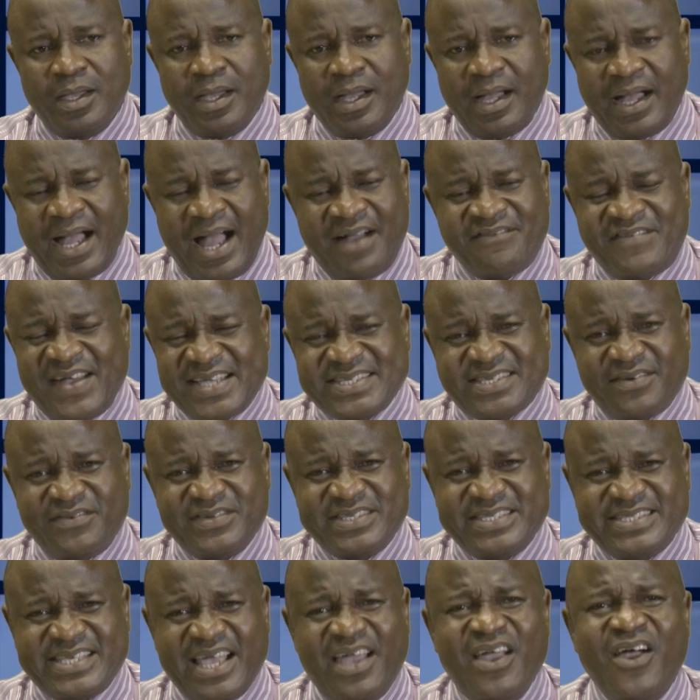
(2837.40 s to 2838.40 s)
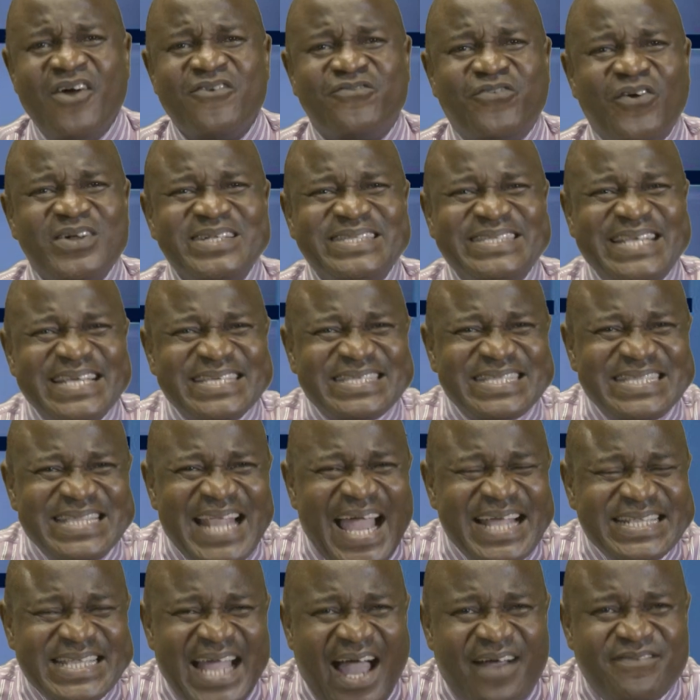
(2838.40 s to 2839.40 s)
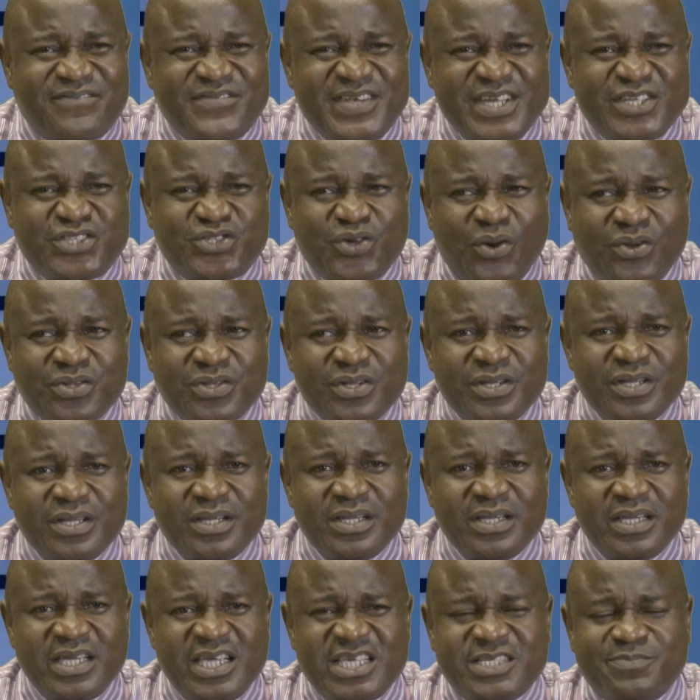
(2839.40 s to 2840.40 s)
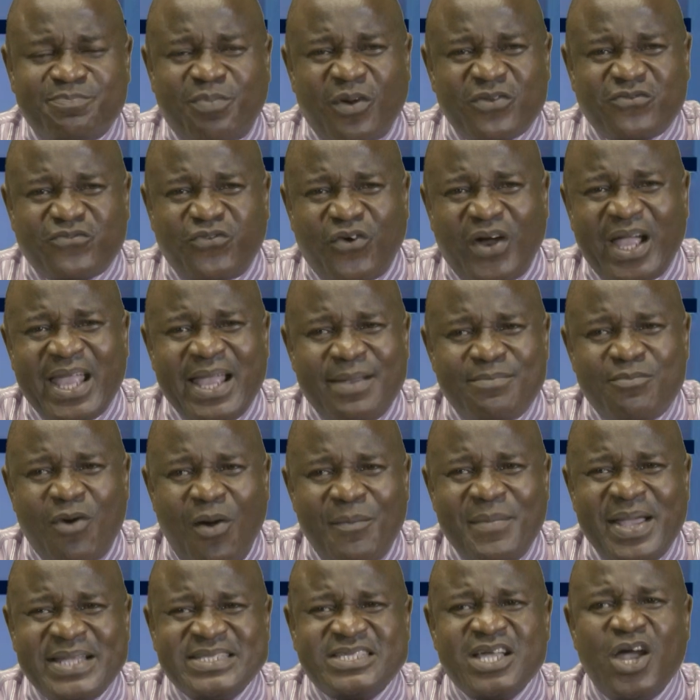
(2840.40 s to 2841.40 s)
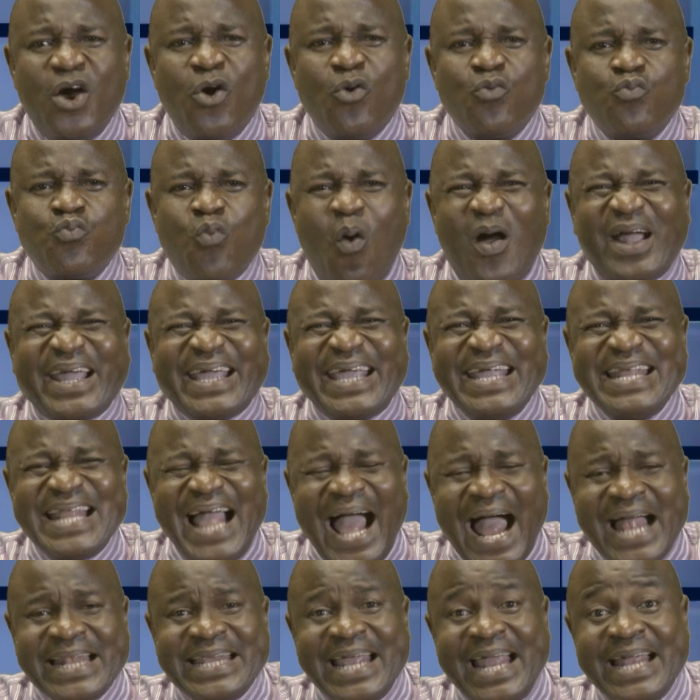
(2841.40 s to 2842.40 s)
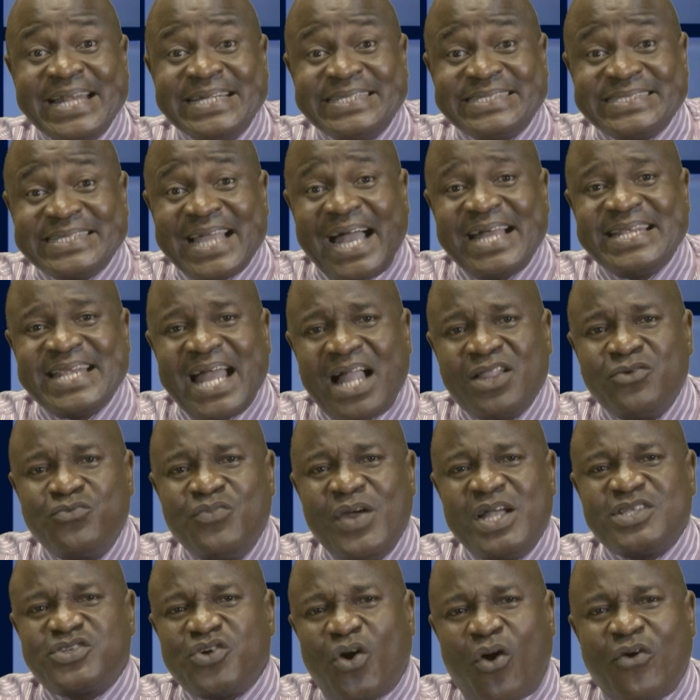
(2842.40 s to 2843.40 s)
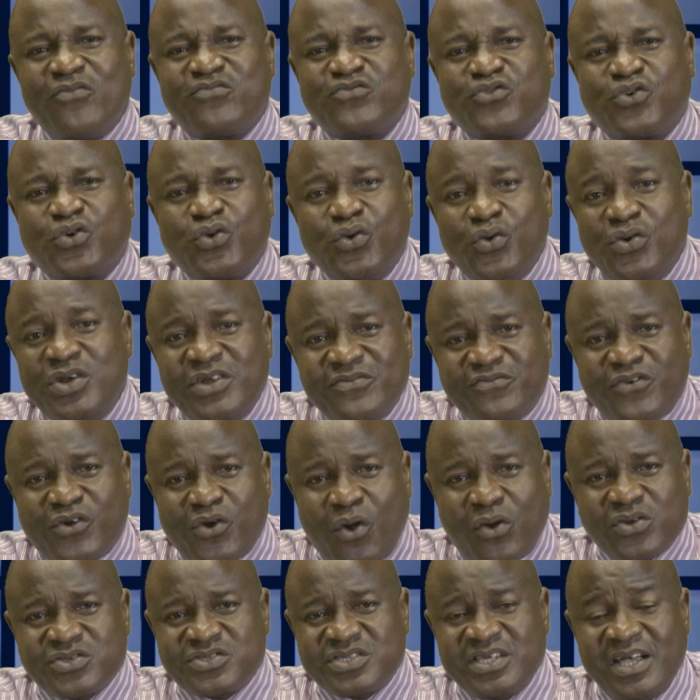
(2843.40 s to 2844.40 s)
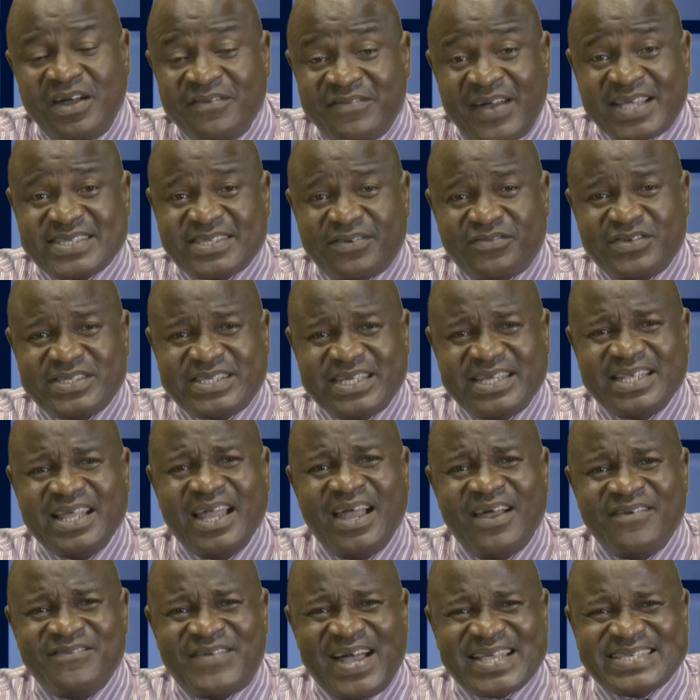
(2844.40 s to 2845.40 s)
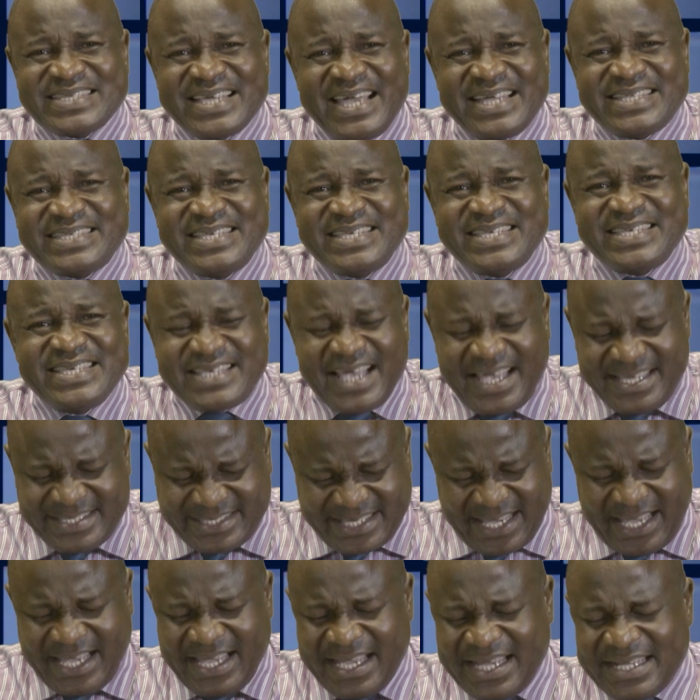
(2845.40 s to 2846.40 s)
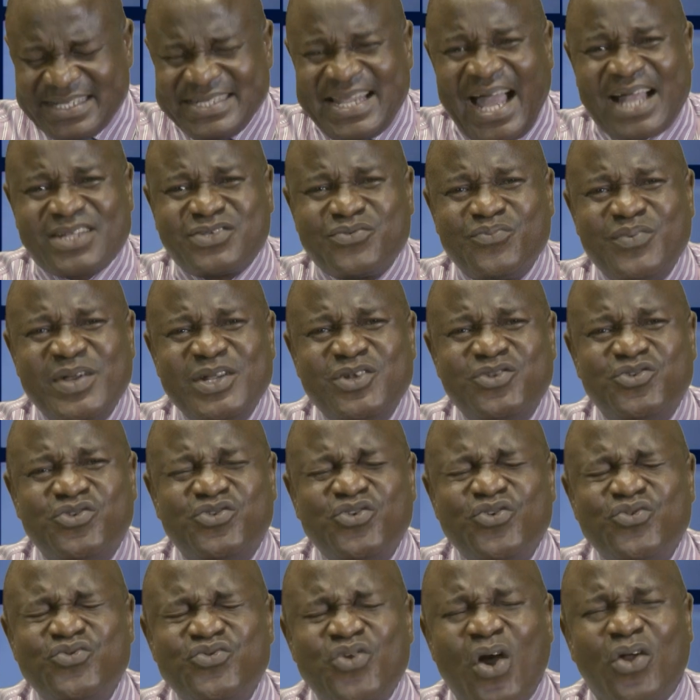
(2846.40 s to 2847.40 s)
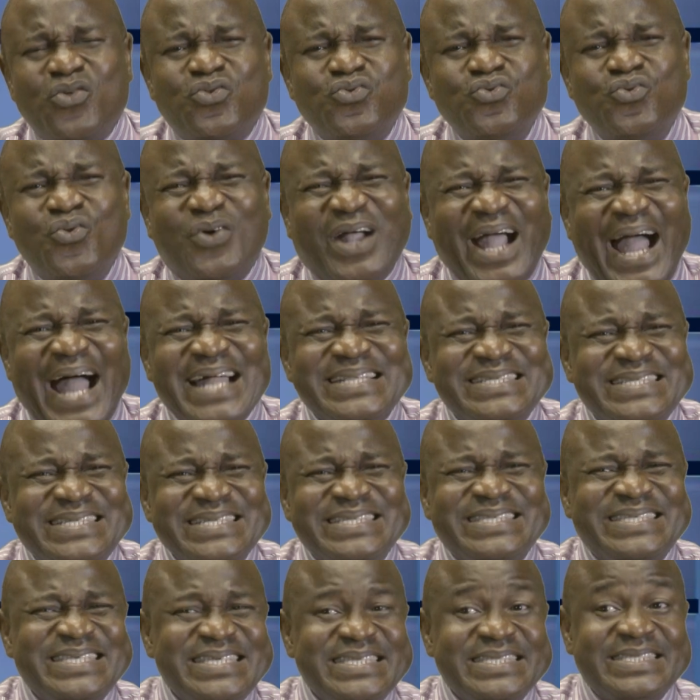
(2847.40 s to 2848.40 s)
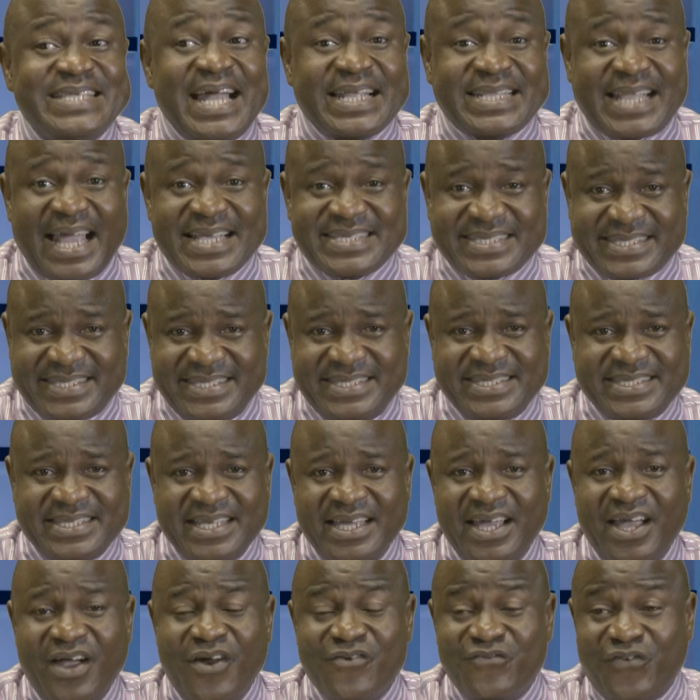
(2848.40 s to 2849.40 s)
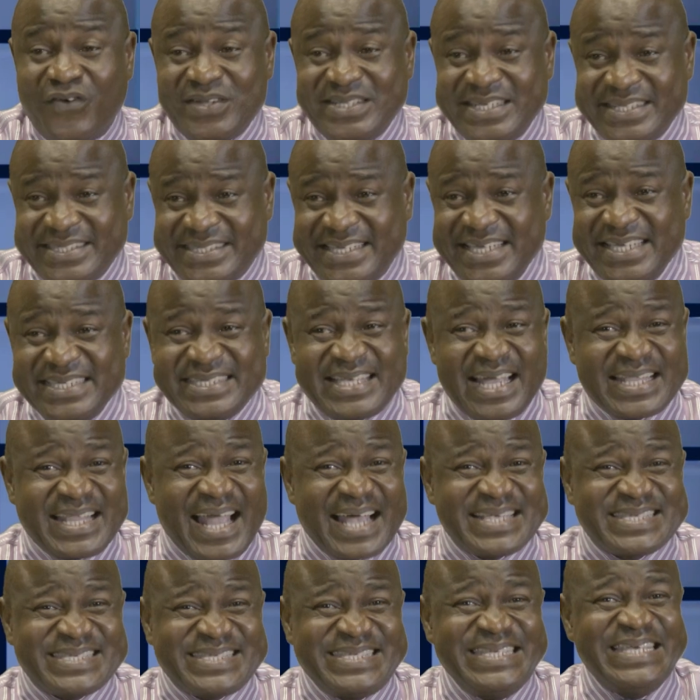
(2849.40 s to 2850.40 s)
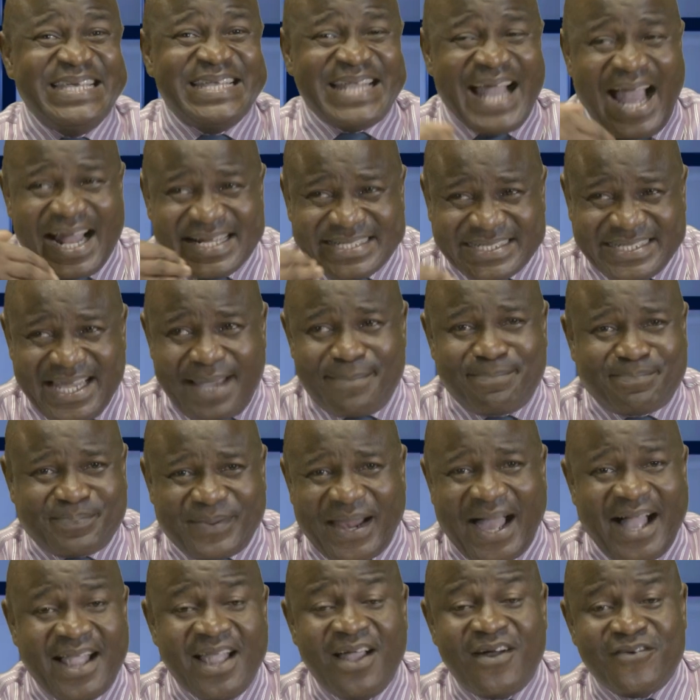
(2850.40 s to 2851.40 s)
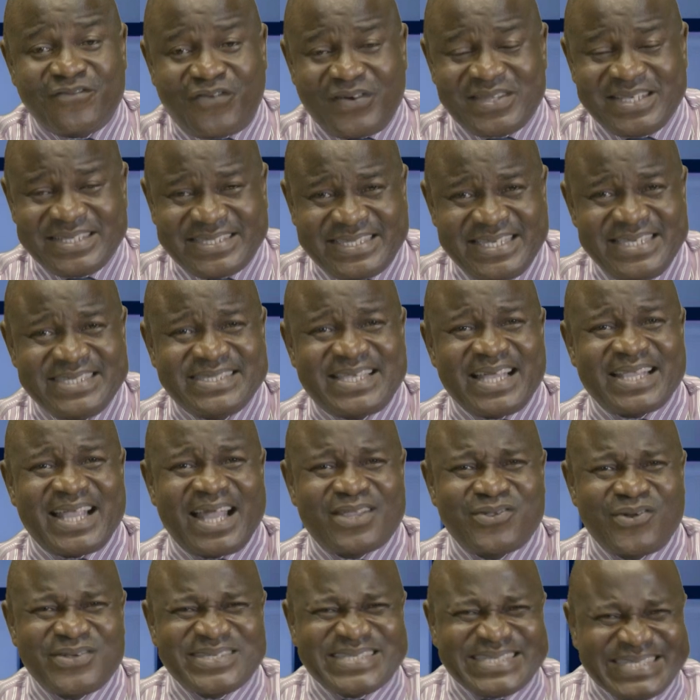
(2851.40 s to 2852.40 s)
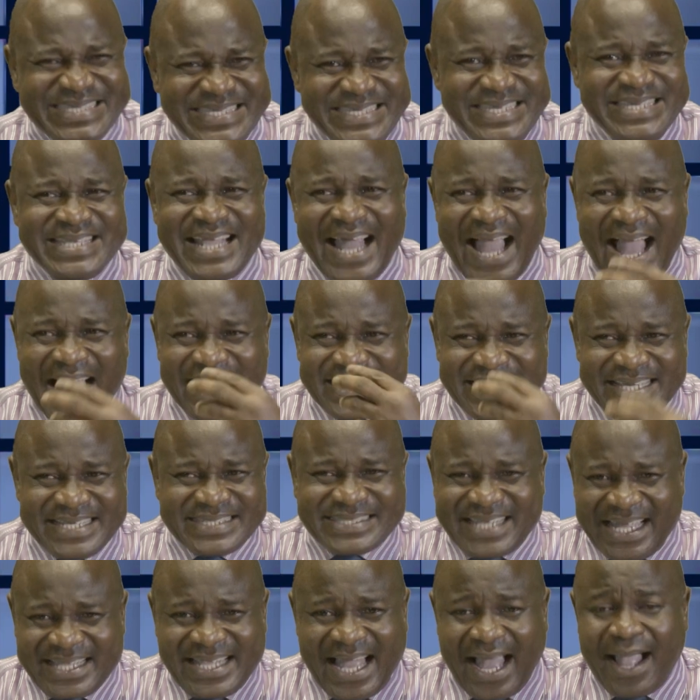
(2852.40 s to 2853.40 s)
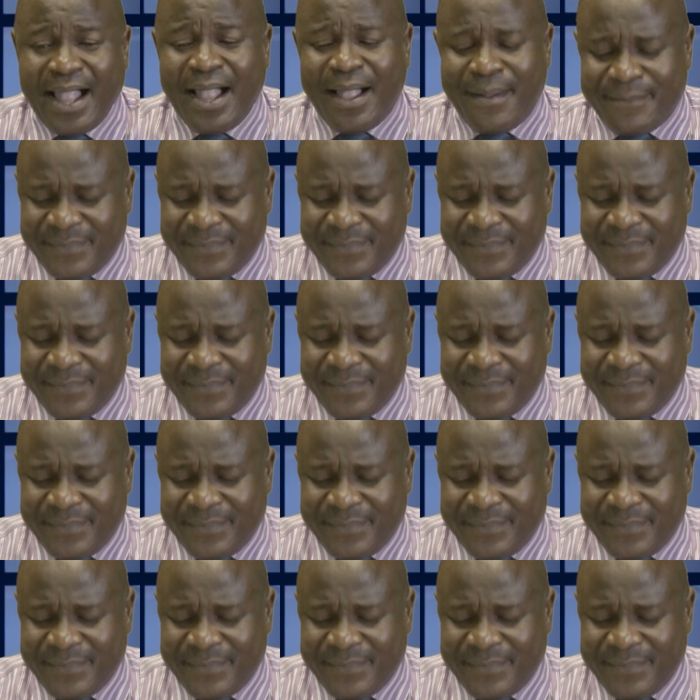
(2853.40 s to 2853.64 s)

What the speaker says: And verse 17 says, for this light affliction is but for a moment, working an internal weight of glory for us. Verse 17, verse 18 says that we do not look at the things that are seen, for the things that are seen are temporal, for the things that are not seen are eternal.